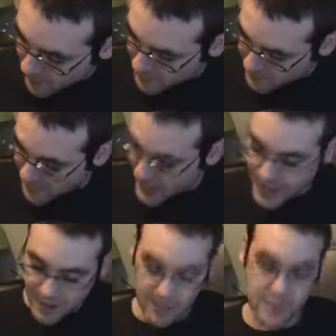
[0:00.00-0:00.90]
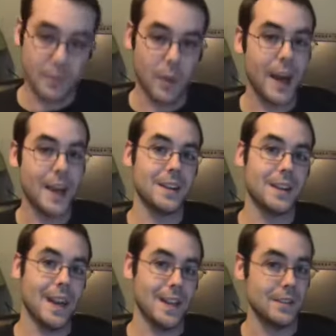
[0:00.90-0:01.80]
a fan of Bryan
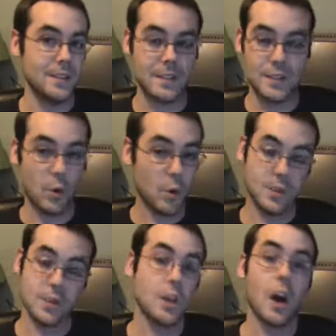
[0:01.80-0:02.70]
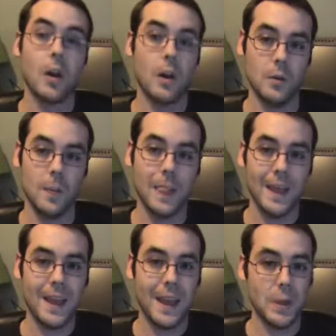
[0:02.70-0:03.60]
and or Cesaro
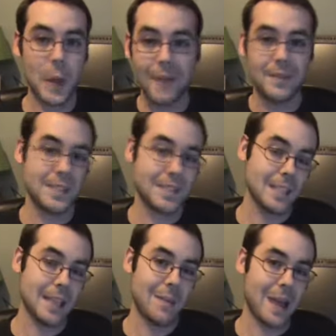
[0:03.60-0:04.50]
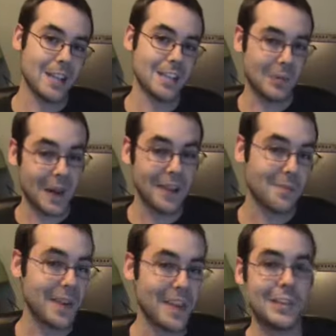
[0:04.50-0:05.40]
and you haven't seen that match, I
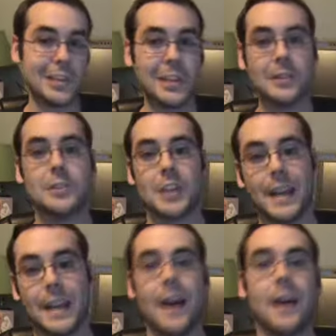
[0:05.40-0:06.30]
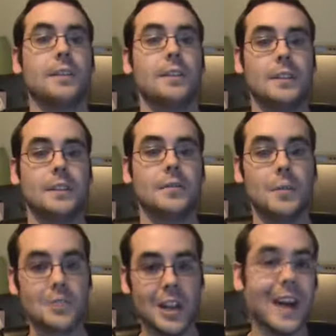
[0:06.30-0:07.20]
recommend you go check it out from
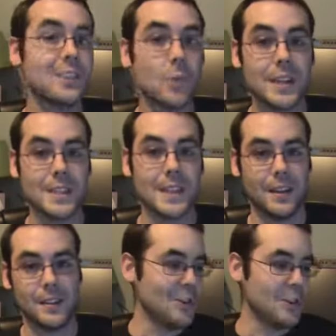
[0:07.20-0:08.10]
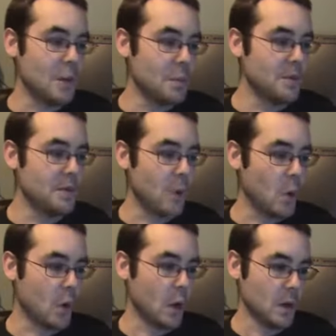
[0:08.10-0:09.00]
July 22nd. Number
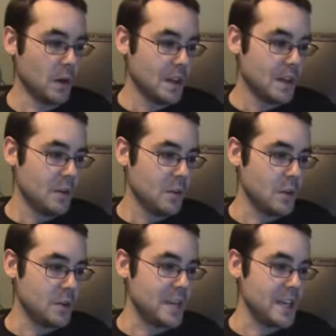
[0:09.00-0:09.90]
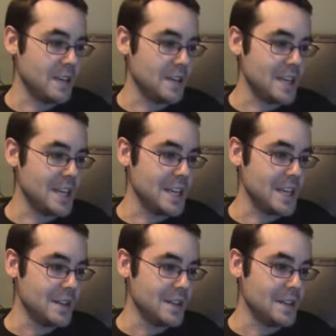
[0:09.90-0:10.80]
4, would be
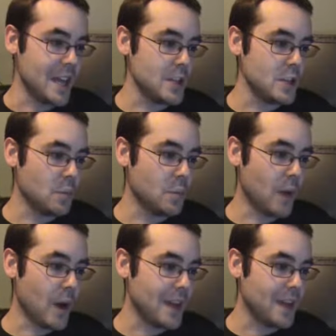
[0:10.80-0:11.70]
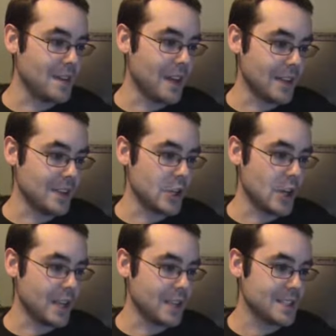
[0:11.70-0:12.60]
the Daniel Bryan and
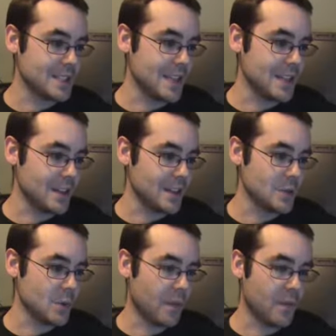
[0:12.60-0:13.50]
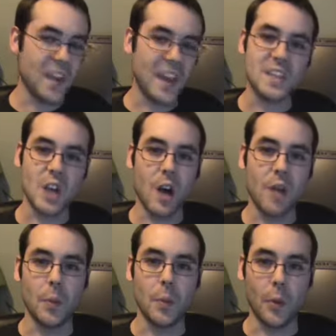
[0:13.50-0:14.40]
John Cena sort of face
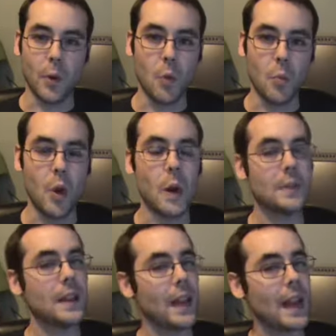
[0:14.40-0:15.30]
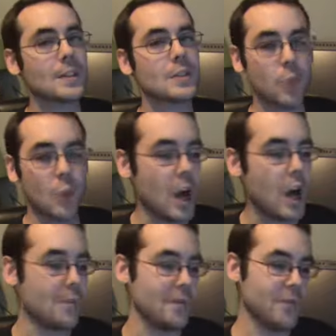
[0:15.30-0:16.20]
off, the promo on the last
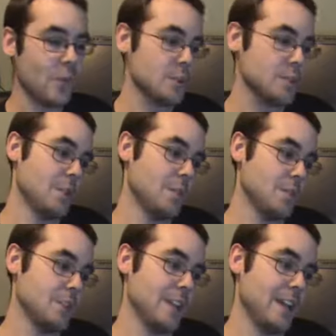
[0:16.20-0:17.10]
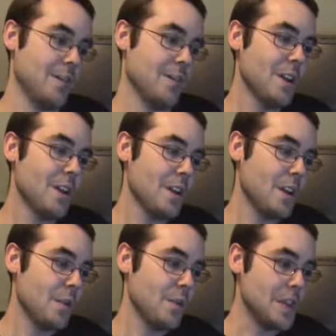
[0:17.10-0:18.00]
Raw before SummerSlam.
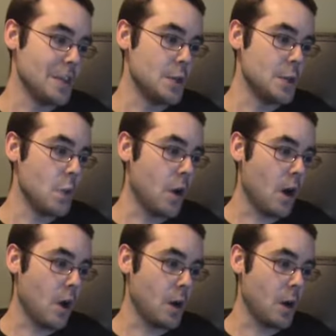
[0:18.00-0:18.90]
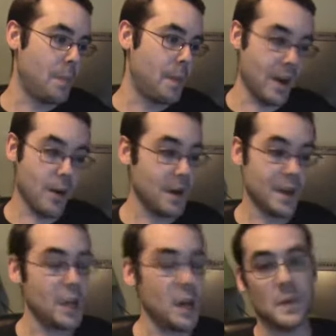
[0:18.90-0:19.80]
The You Are a
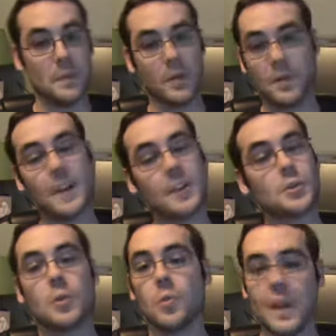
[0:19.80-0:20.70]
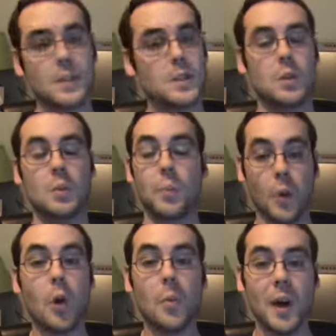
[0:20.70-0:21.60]
Parody of a Professional Wrestler
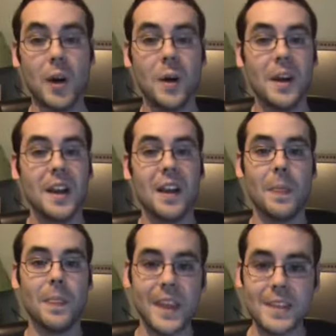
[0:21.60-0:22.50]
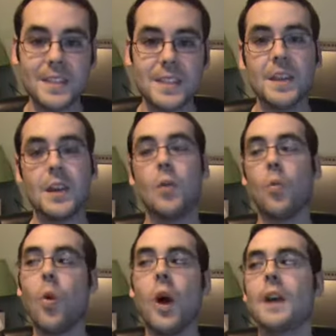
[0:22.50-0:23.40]
promo. This
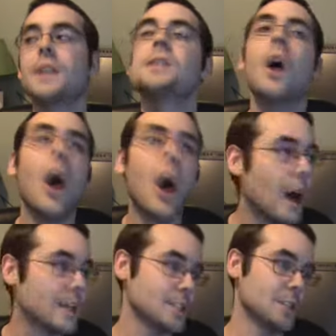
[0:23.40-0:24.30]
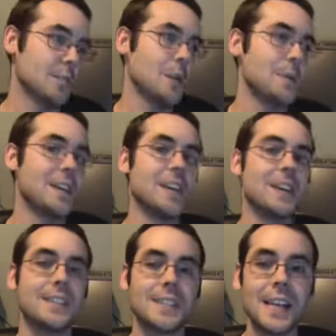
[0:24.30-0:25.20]
was awesome
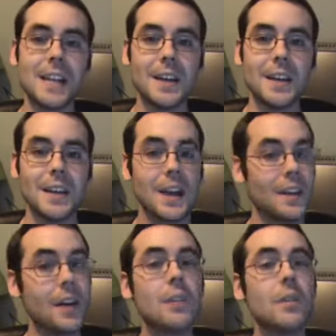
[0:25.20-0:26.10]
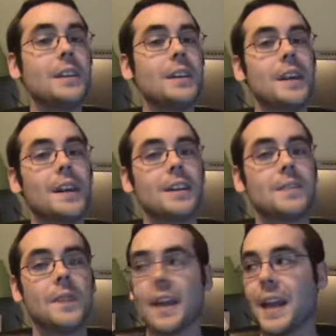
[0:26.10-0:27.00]
because Cena, not only did he get his
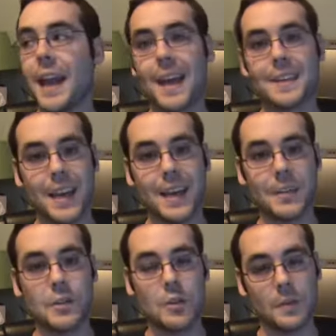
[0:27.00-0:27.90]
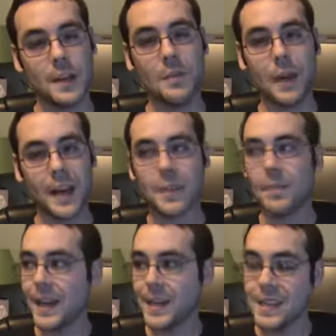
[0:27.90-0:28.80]
fucking ass handed to him on the mic
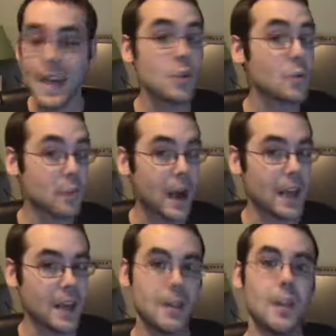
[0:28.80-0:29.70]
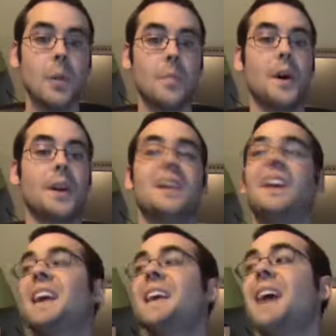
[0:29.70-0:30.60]
by Daniel Bryan, but
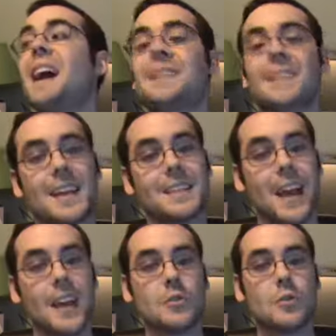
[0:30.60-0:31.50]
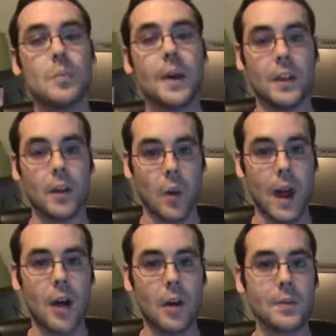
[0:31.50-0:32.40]
he got his ass handed to him by the
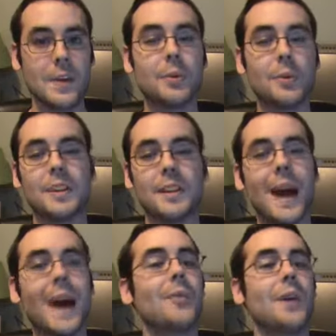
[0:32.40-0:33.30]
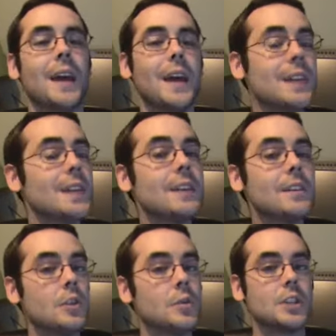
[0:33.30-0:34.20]
crowd. People did not want anything to
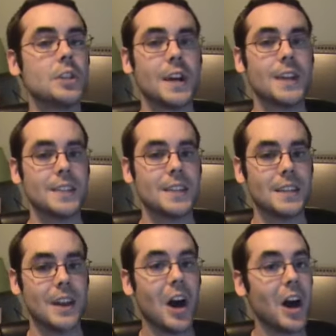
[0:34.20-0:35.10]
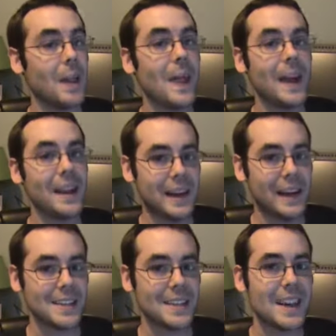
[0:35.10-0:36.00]
do with John Cena on that night.